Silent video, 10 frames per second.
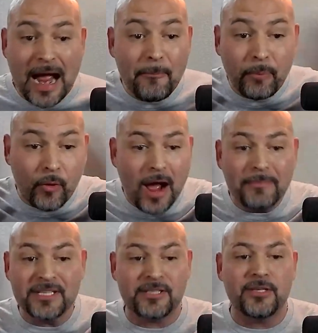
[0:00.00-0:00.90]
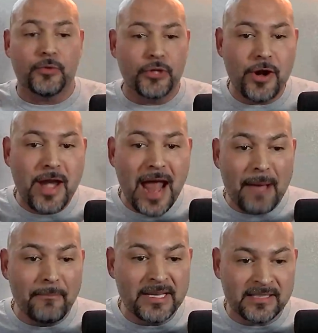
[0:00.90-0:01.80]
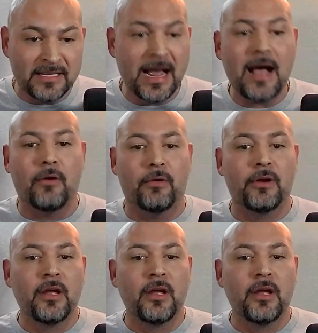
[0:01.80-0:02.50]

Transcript: I promise you, you're not missing out.